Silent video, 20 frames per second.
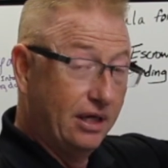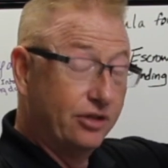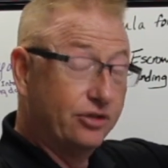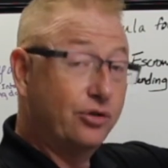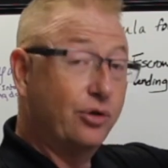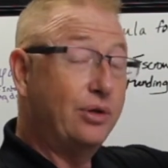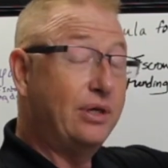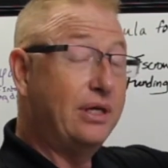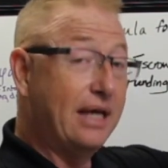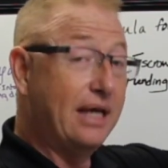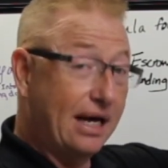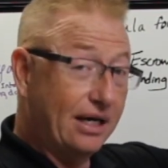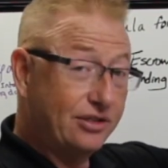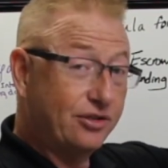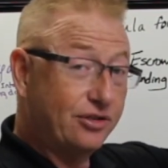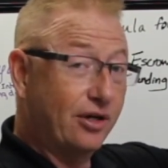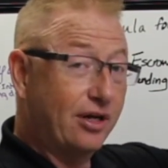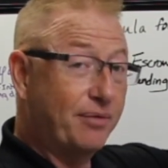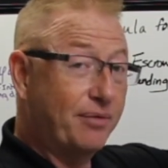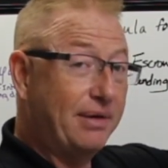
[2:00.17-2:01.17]
So
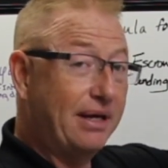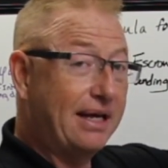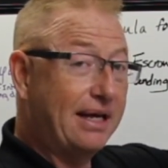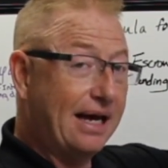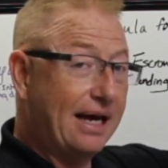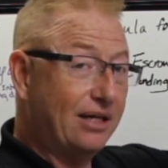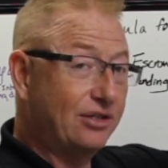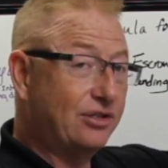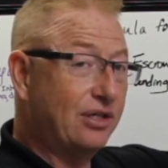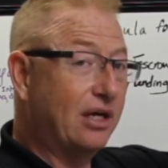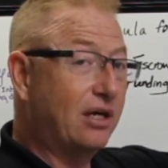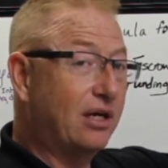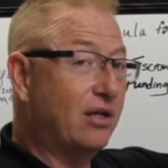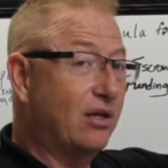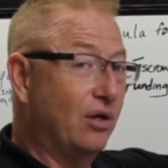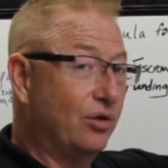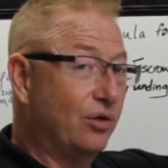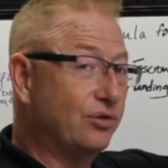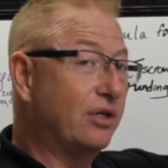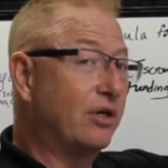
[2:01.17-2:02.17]
yes, there can be cash at
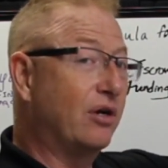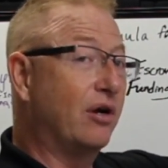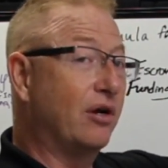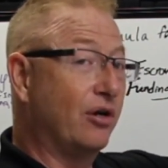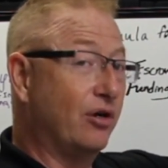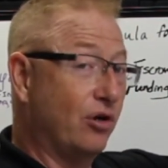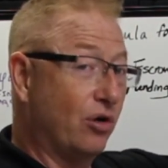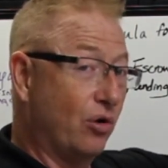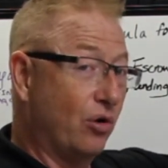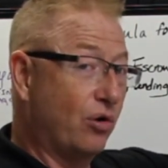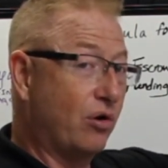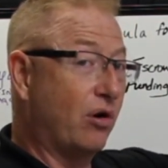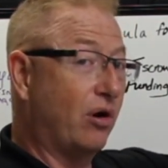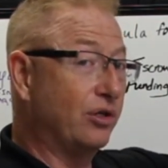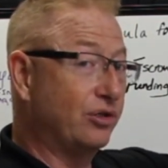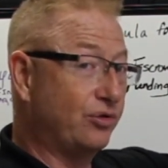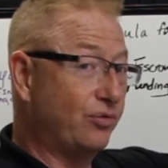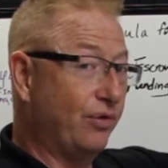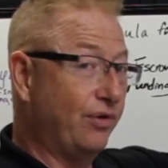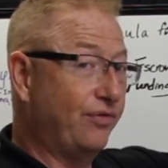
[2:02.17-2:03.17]
closing on a
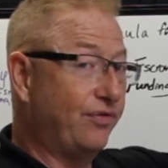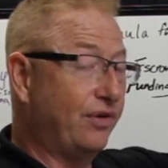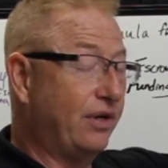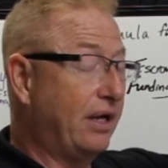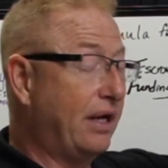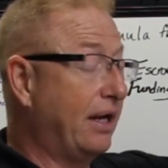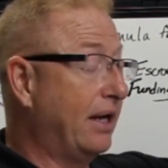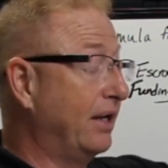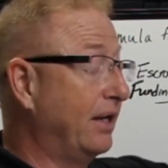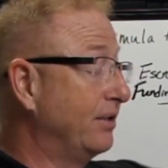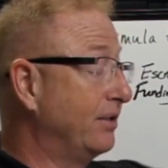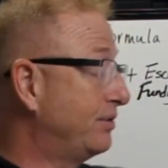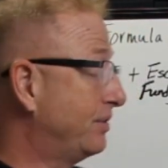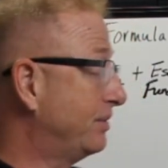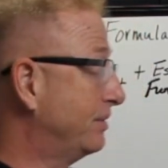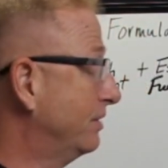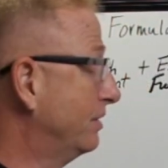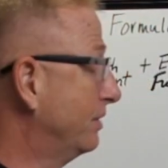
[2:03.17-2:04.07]
no-cost refinance,